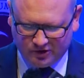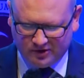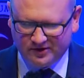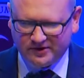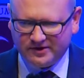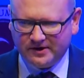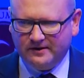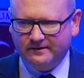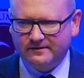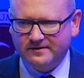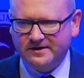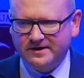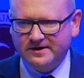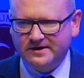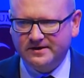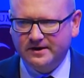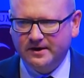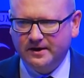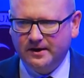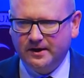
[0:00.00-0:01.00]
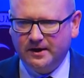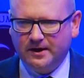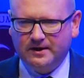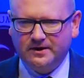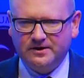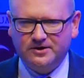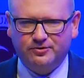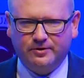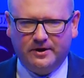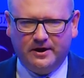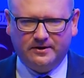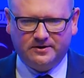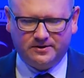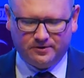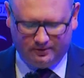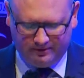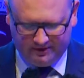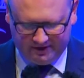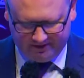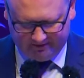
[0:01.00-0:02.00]
services industry and
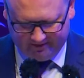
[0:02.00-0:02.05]
tourism